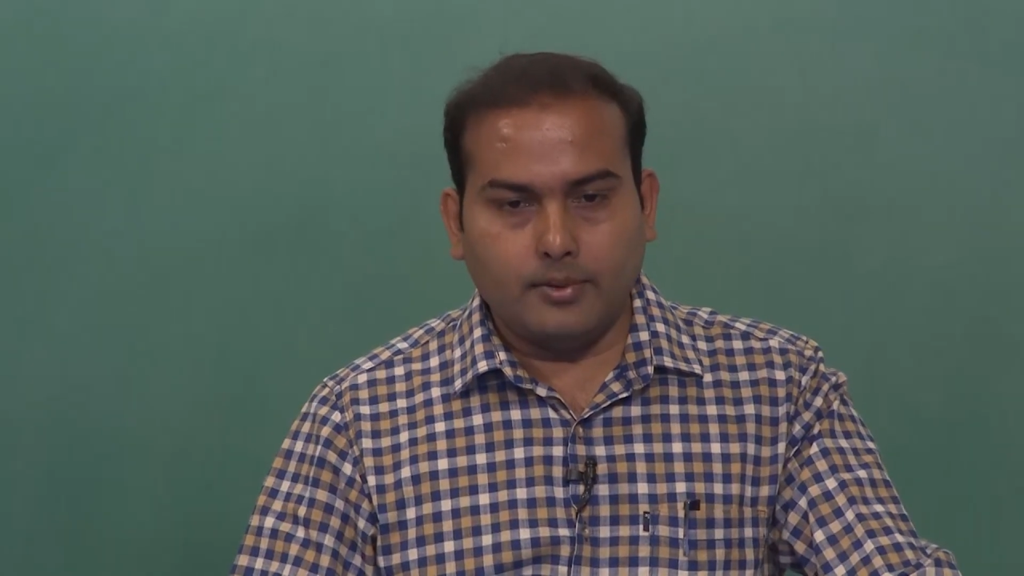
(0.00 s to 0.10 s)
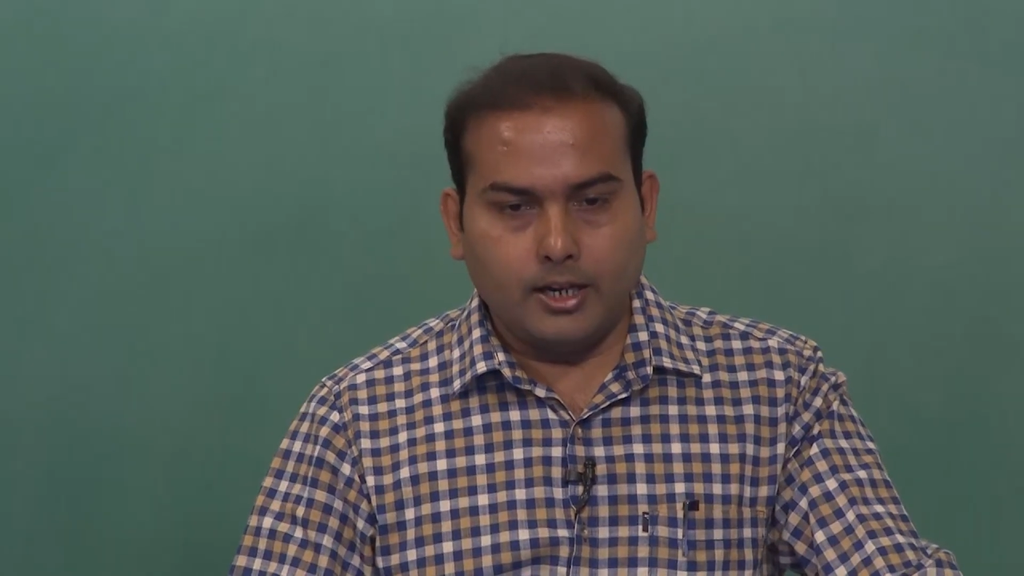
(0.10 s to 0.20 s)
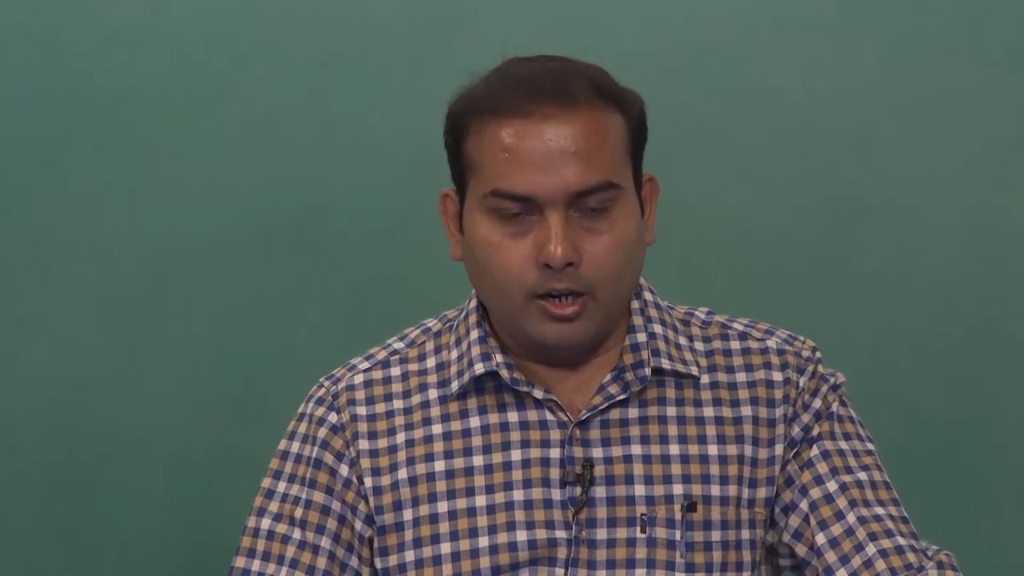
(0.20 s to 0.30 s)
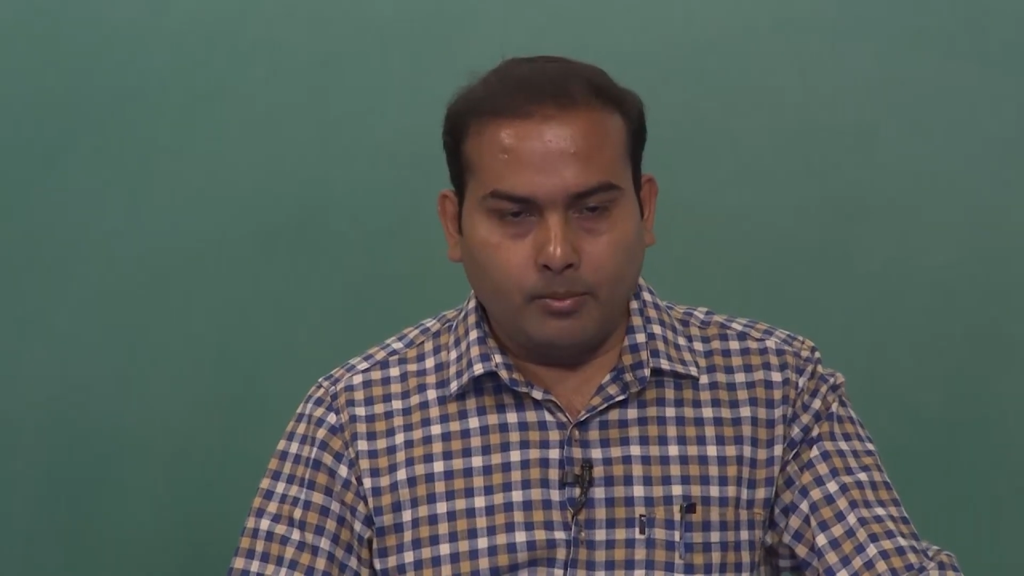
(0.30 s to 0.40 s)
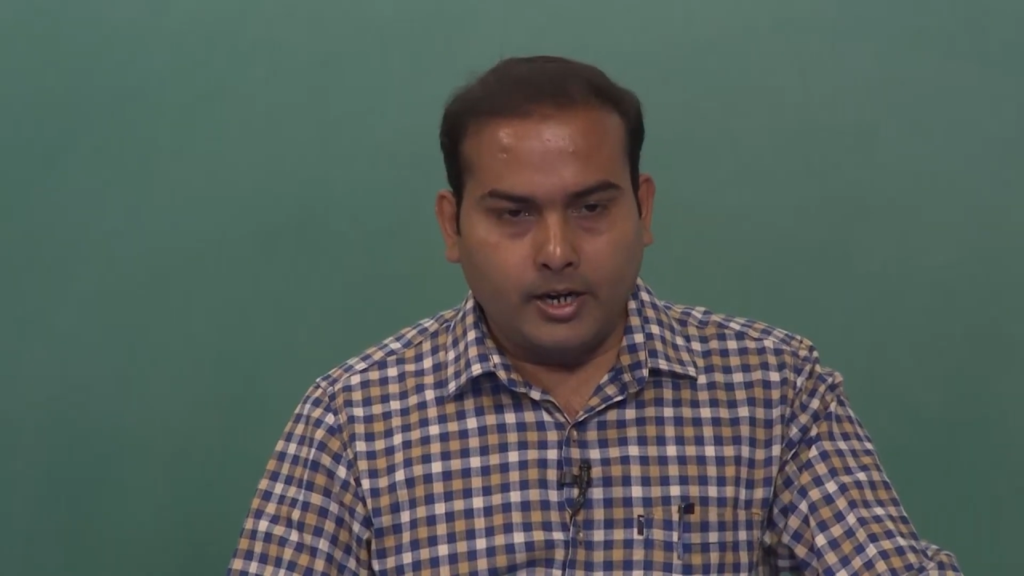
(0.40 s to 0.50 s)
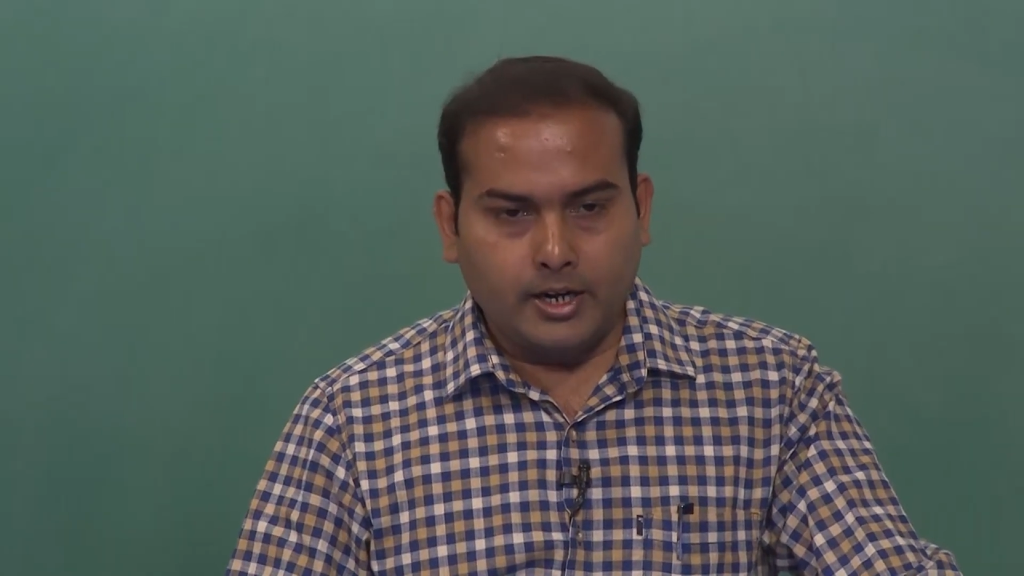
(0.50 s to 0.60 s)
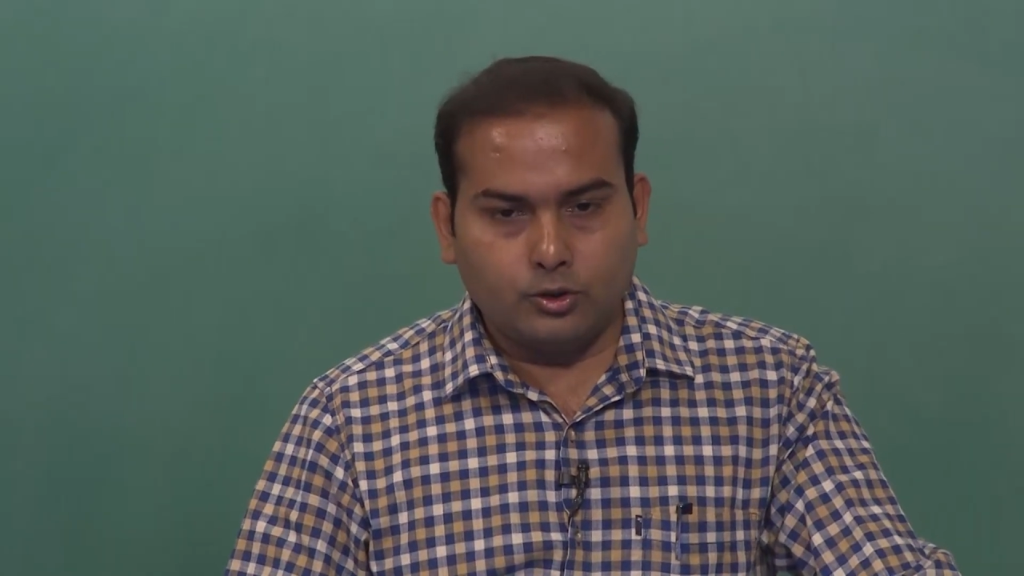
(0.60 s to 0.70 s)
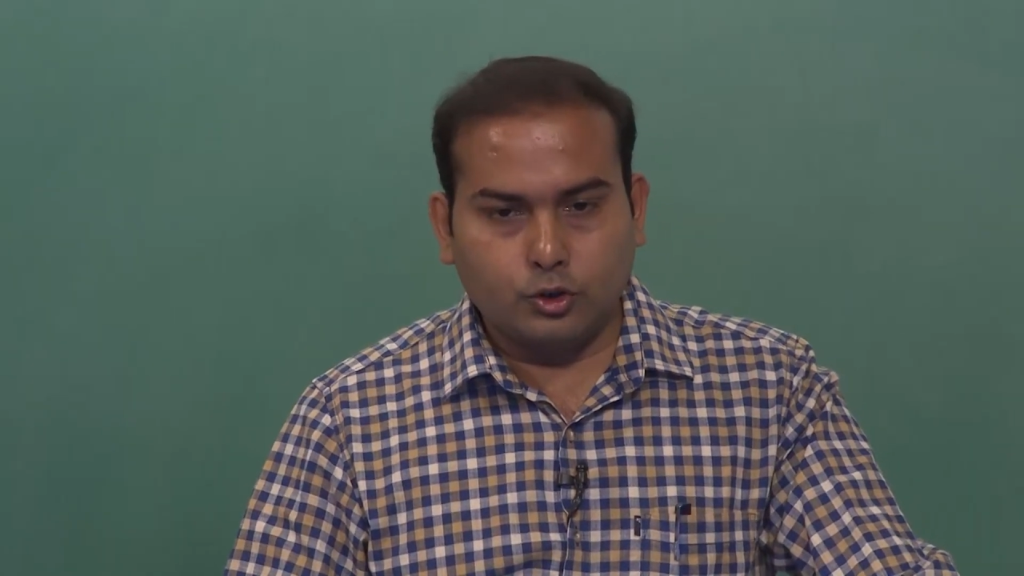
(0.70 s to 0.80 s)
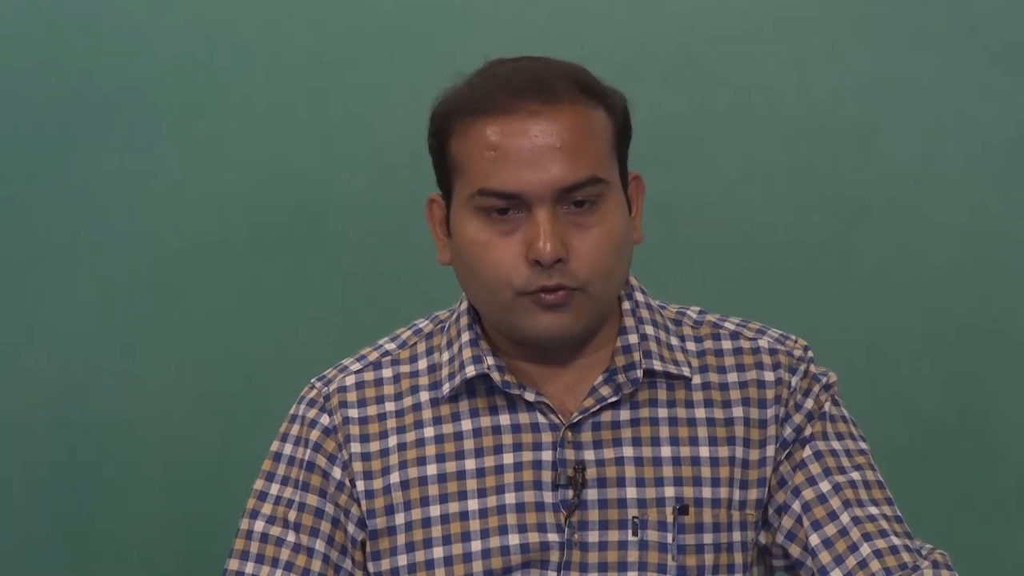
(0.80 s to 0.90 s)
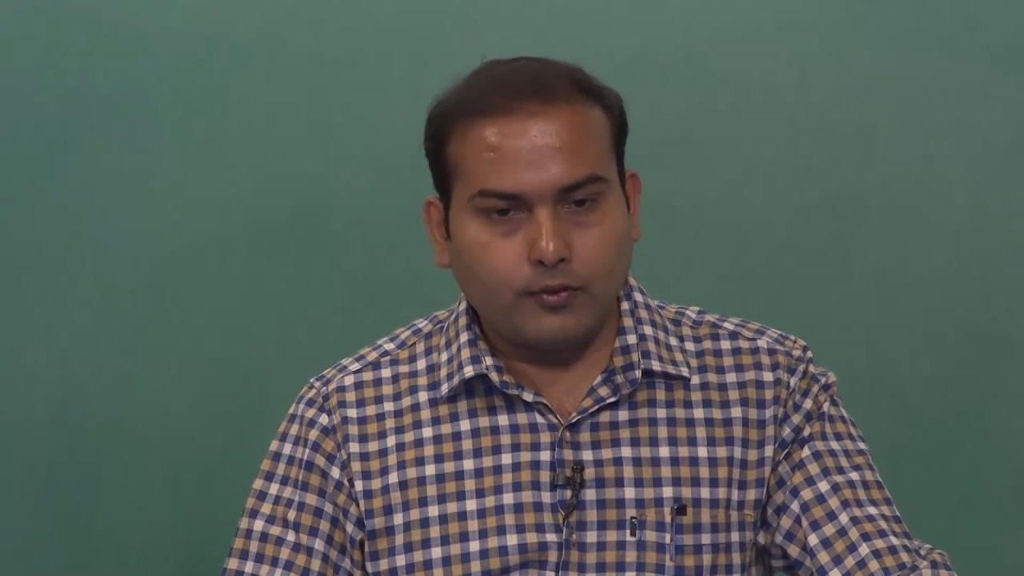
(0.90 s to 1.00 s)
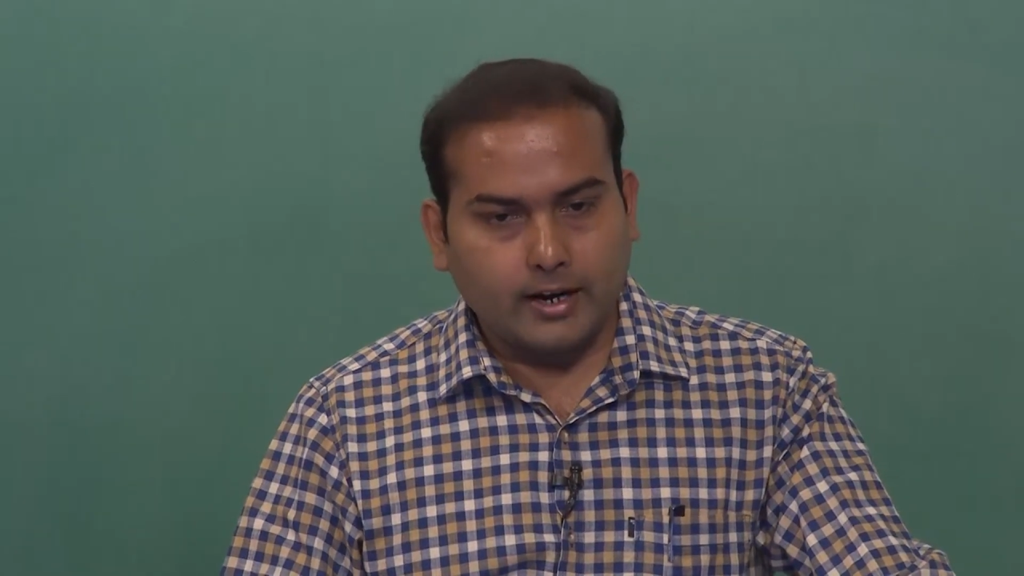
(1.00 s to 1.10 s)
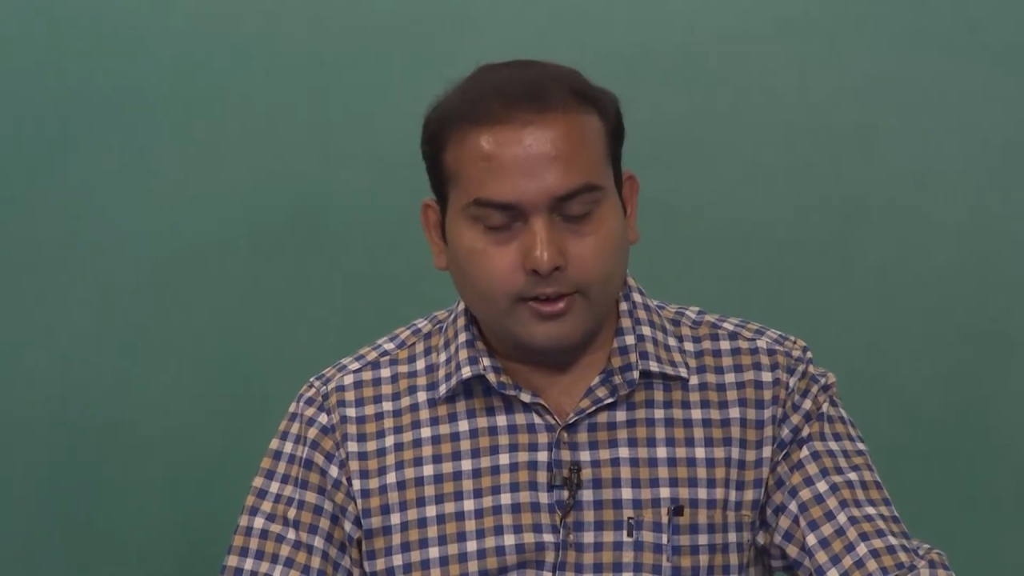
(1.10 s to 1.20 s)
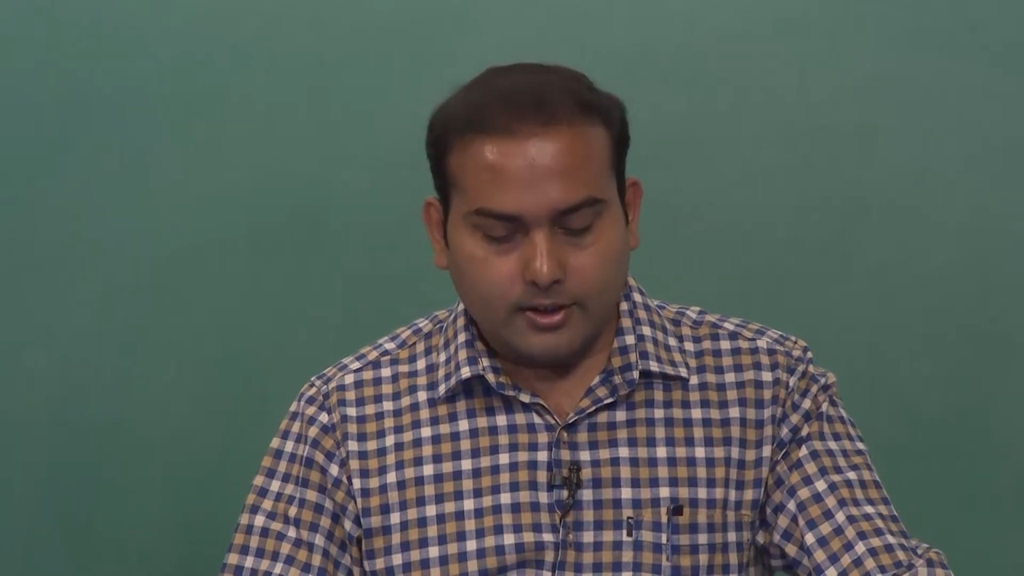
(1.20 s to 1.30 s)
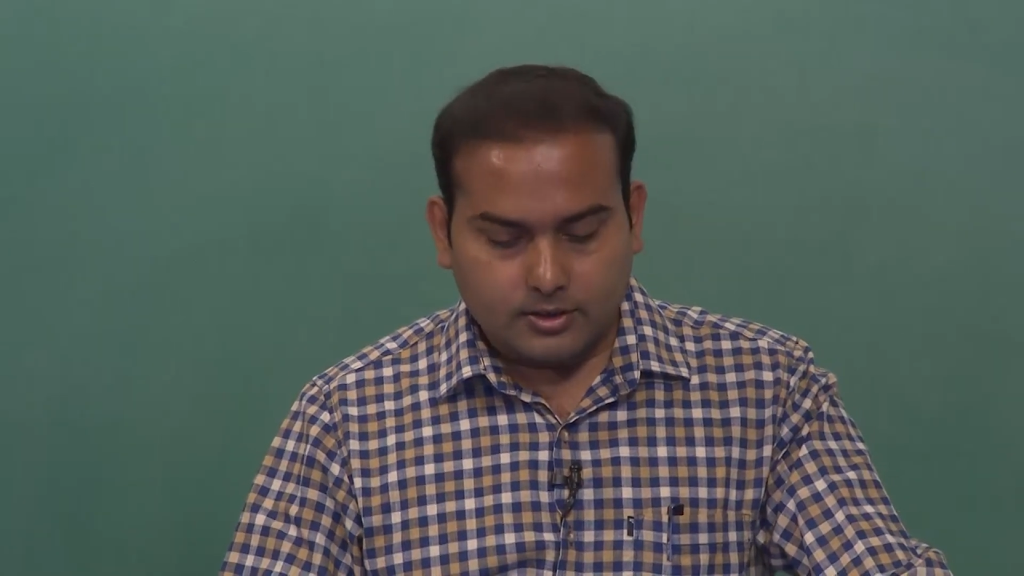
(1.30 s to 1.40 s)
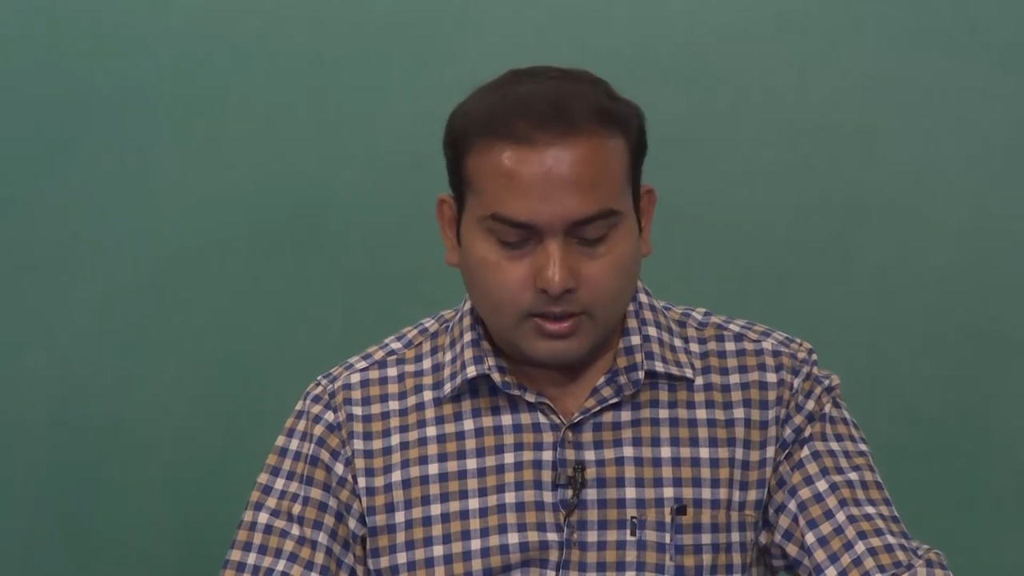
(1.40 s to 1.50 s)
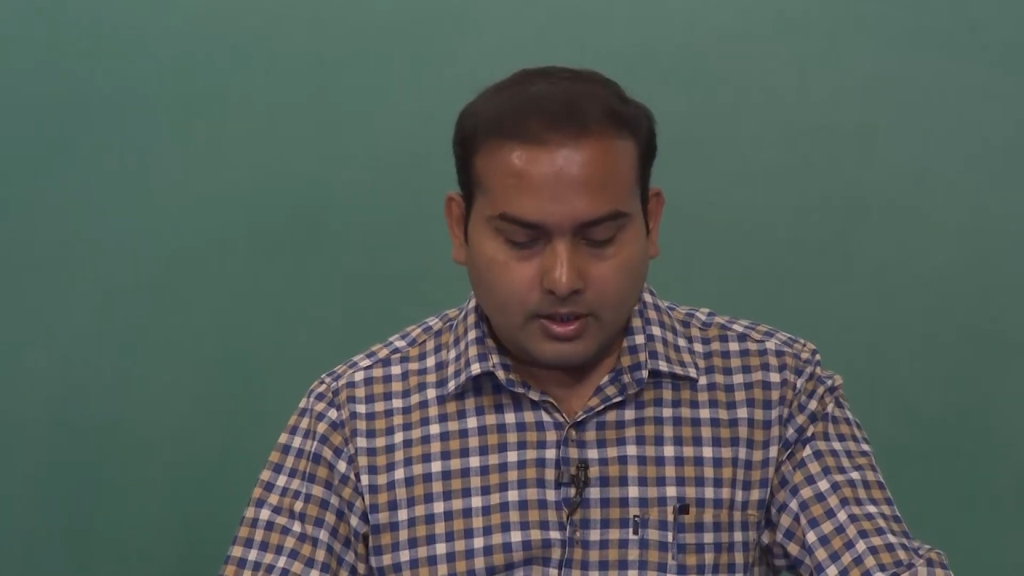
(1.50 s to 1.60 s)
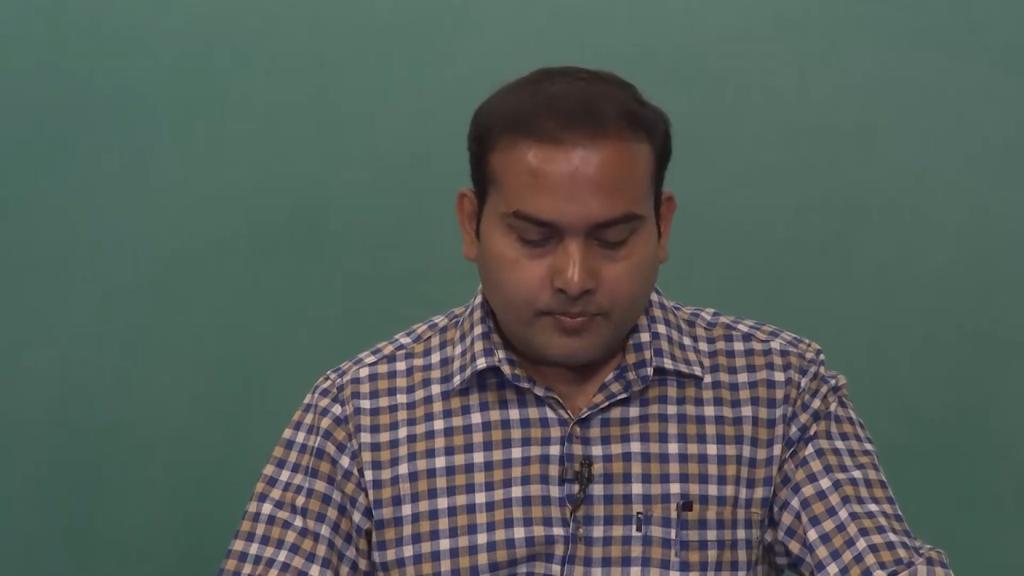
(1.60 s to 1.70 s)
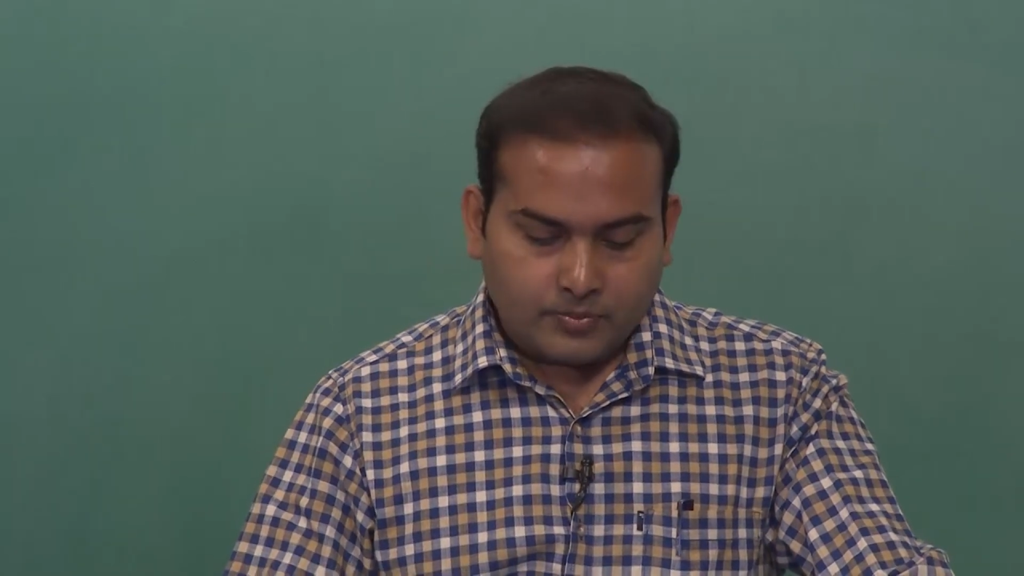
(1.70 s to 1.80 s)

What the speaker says: eliminate those factors